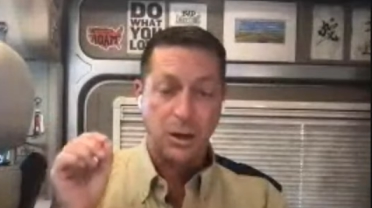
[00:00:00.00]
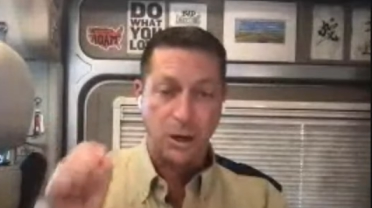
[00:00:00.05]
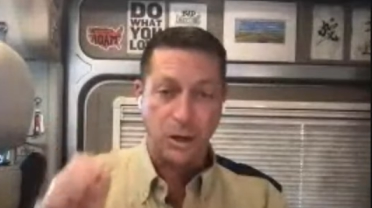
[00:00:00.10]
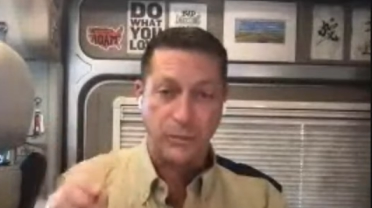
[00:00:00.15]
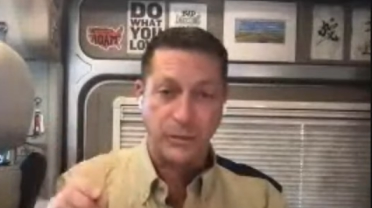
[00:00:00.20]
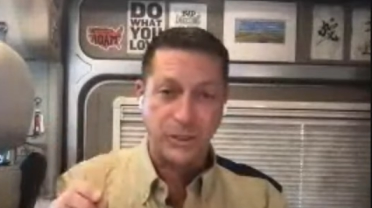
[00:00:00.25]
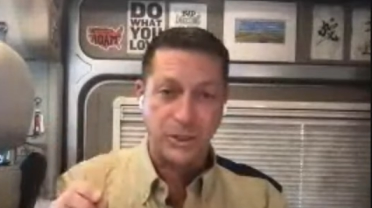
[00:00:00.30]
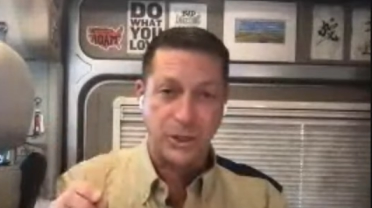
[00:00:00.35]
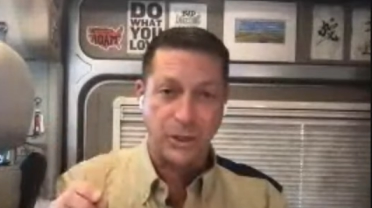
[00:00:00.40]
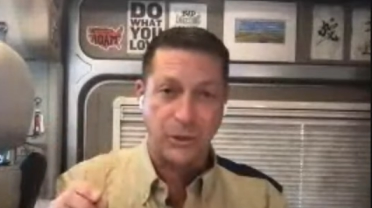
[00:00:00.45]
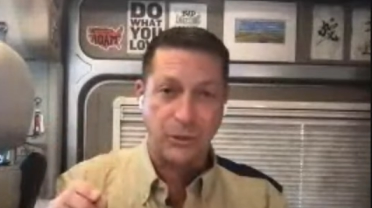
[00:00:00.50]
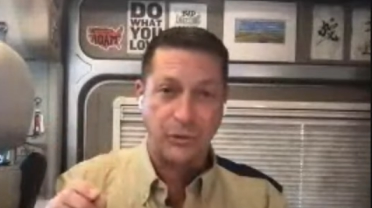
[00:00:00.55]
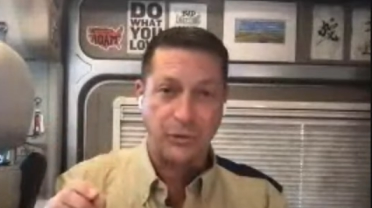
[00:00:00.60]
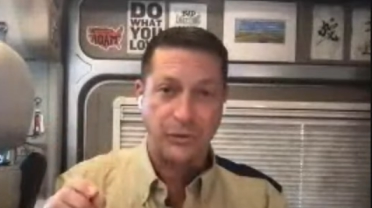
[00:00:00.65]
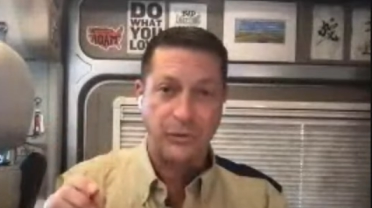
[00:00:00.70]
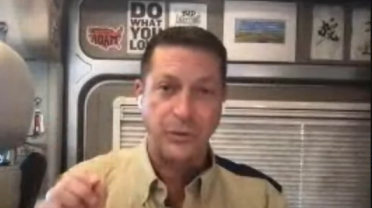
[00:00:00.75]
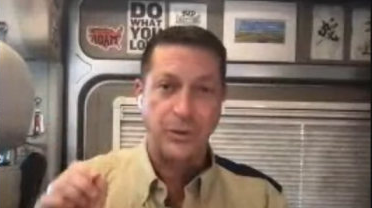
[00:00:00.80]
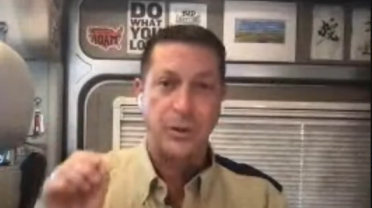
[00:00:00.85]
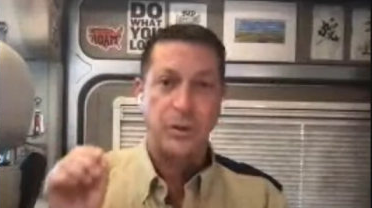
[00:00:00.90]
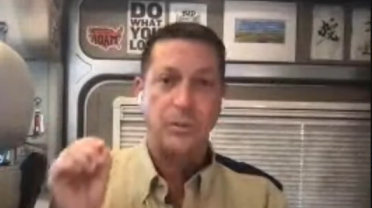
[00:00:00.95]
HARVEST
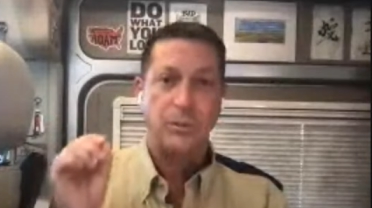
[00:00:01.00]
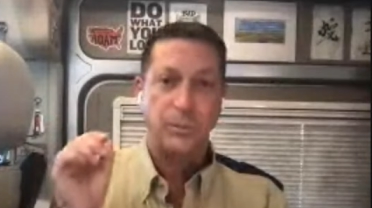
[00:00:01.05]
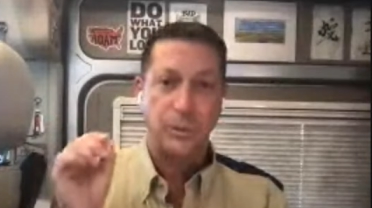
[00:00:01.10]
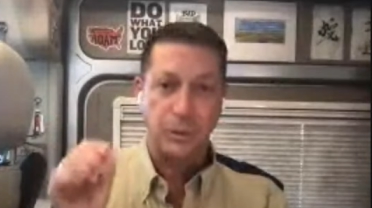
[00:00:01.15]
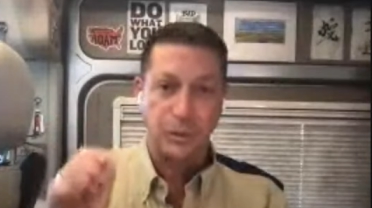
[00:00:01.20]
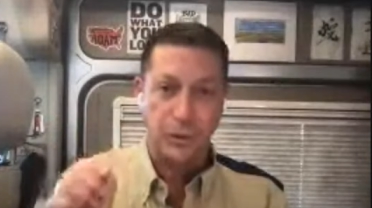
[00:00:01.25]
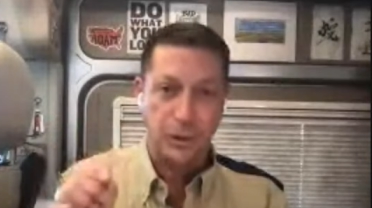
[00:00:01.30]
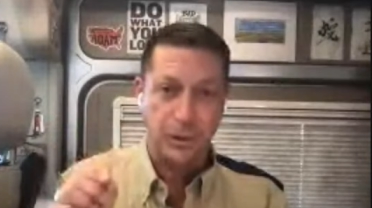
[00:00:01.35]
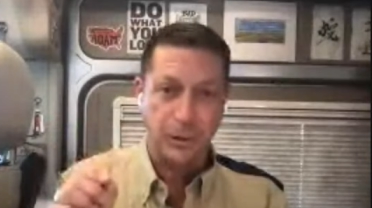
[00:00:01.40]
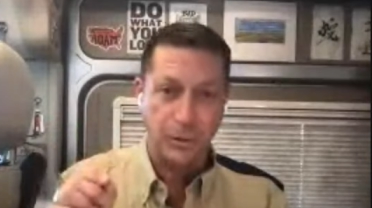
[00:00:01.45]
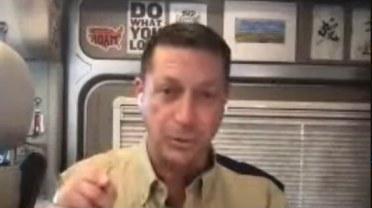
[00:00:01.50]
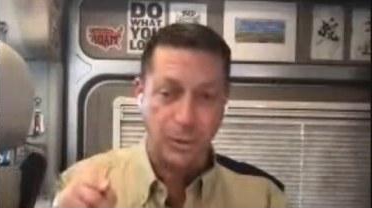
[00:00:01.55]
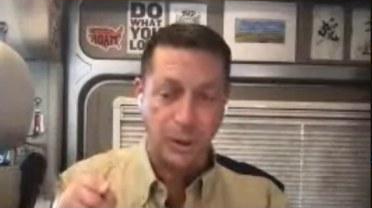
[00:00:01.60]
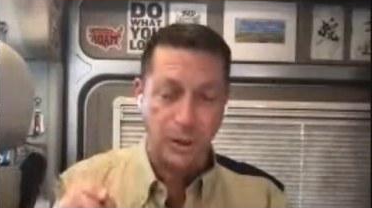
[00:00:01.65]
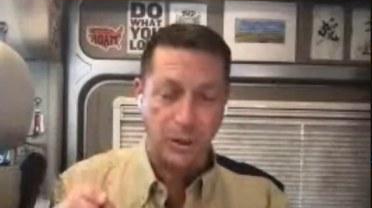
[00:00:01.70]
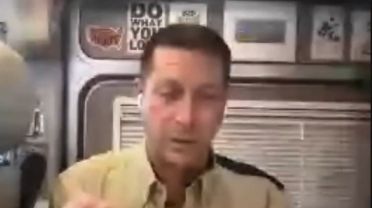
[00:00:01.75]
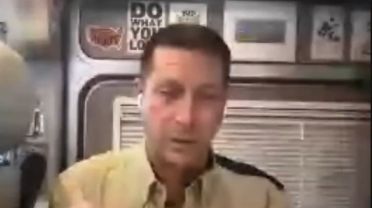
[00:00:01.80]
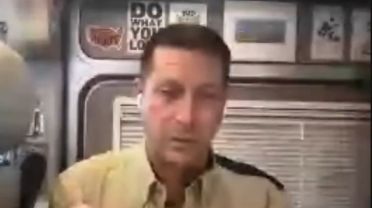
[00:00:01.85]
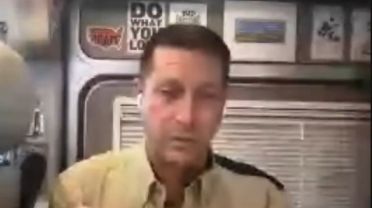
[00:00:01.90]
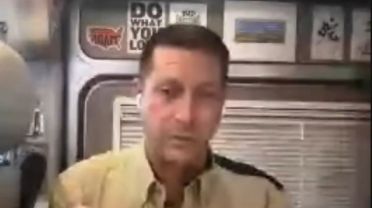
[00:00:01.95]
HOSTS, Boondocker
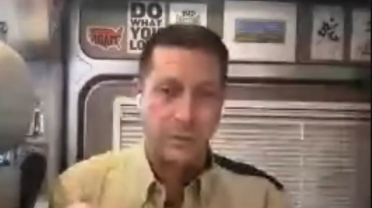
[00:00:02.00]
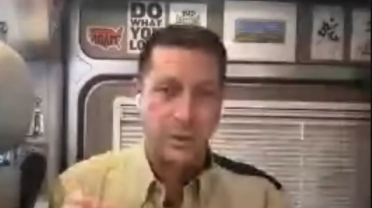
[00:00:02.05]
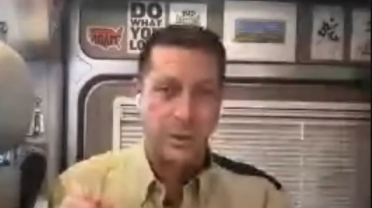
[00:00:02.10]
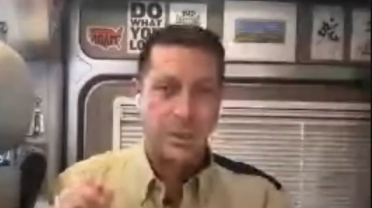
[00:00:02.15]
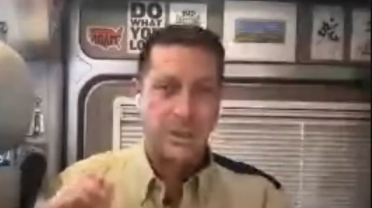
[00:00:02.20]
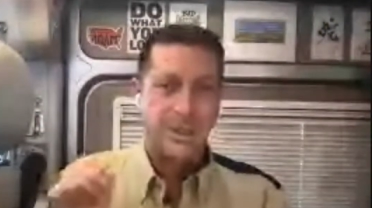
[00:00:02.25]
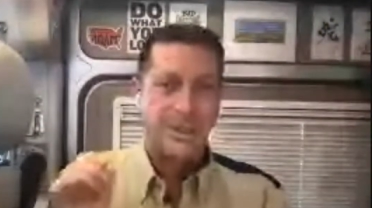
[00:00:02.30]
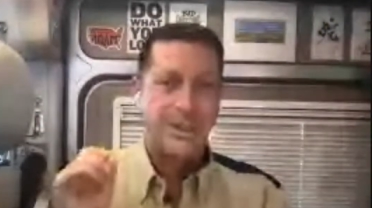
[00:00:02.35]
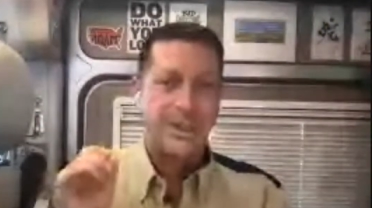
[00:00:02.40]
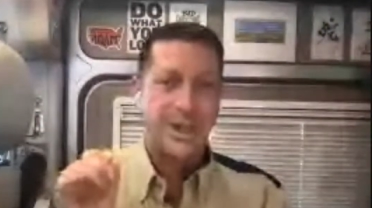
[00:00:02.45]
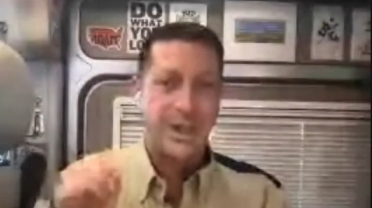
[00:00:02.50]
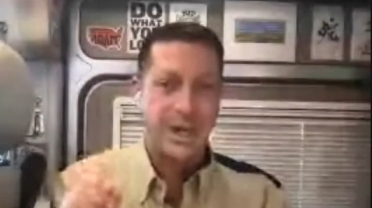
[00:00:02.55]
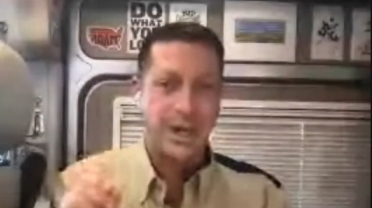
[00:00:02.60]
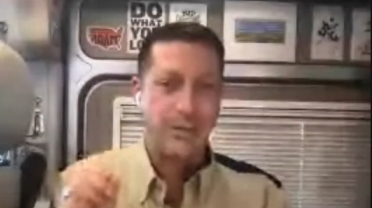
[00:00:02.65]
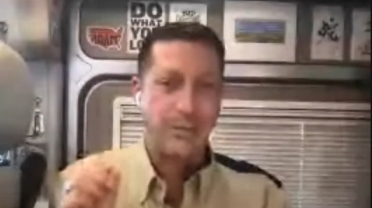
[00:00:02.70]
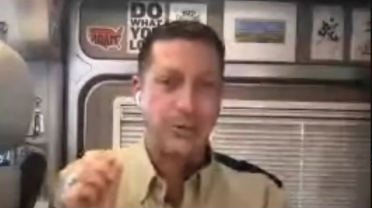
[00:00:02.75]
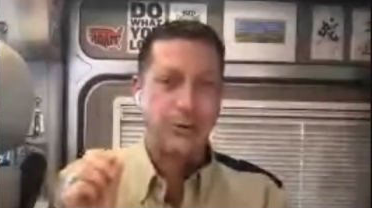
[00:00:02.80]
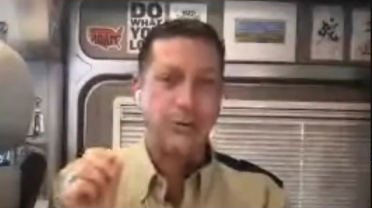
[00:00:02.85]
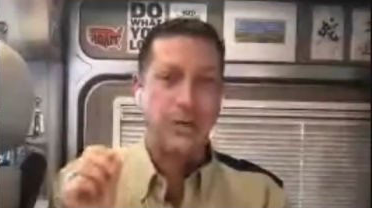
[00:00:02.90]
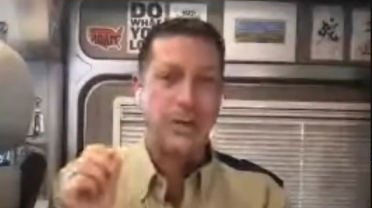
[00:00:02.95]
Welcome,
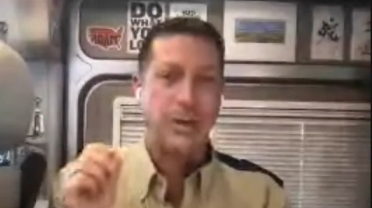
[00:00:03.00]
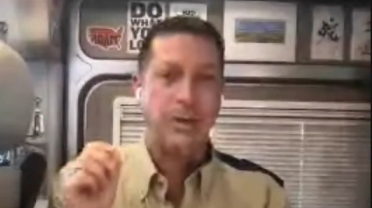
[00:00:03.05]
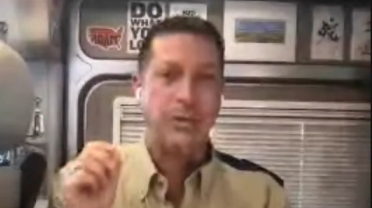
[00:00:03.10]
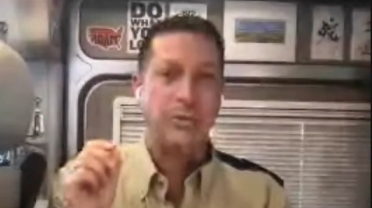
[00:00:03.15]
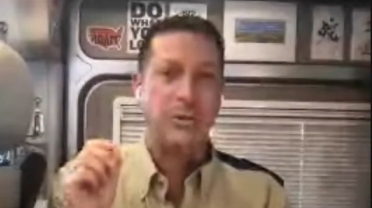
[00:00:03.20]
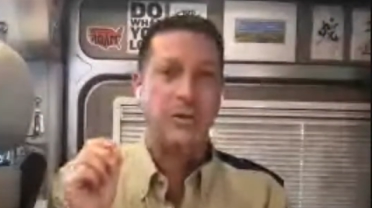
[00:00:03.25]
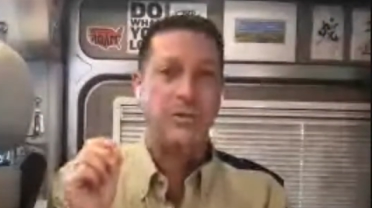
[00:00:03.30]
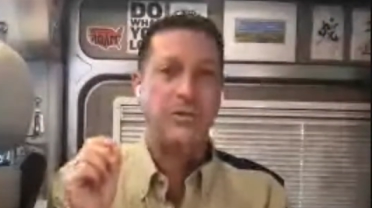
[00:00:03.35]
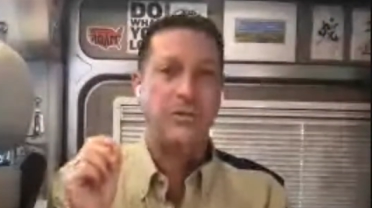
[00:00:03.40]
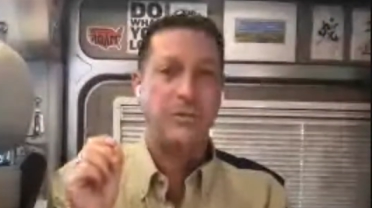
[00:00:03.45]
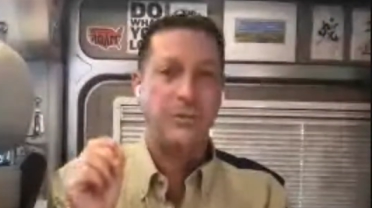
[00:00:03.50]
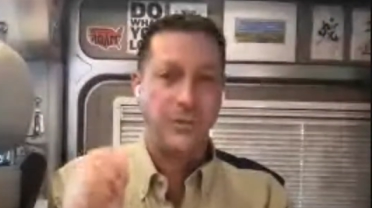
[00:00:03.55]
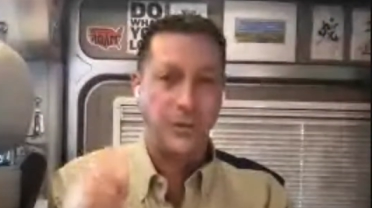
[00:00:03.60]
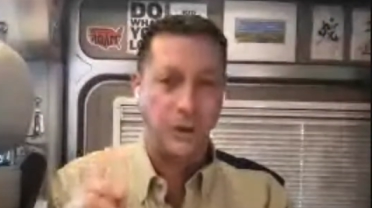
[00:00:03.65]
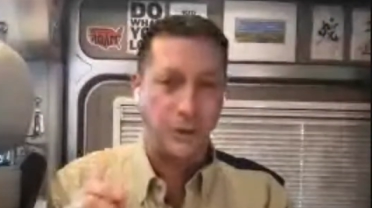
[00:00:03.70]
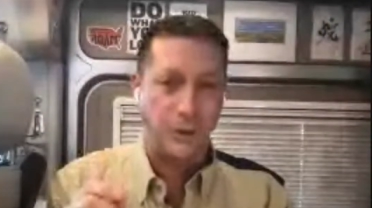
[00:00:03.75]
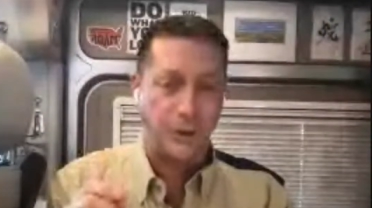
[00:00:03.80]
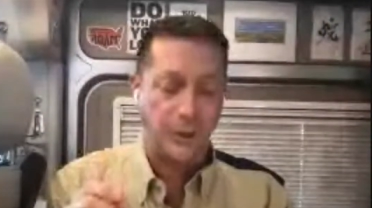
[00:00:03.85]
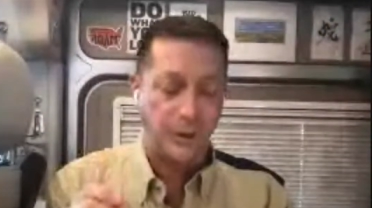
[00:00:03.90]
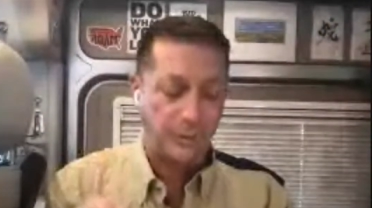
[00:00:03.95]
campground
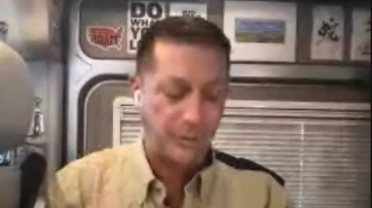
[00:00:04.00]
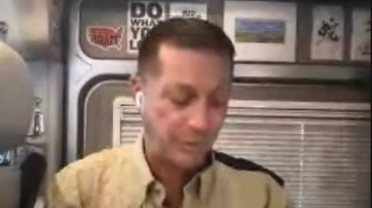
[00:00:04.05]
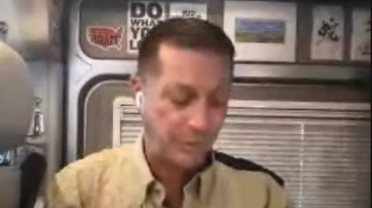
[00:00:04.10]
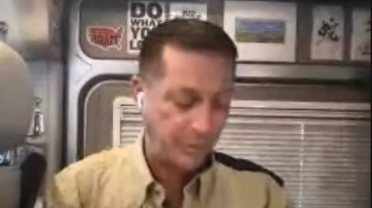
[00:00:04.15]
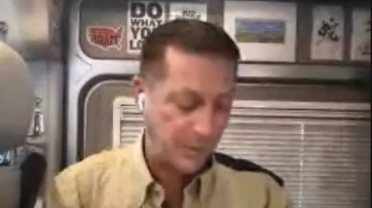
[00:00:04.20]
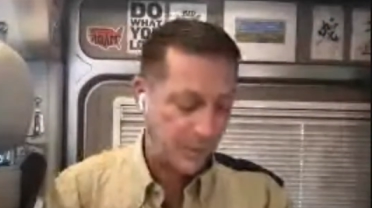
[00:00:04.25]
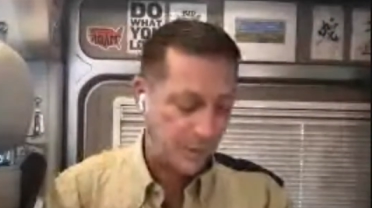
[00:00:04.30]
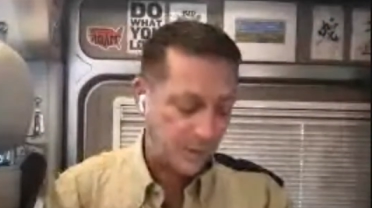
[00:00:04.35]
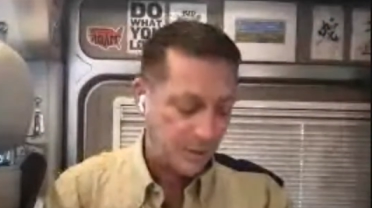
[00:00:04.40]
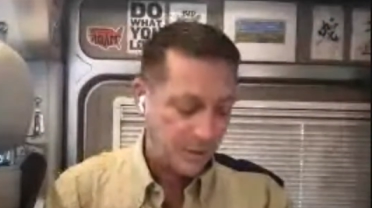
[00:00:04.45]
fullness,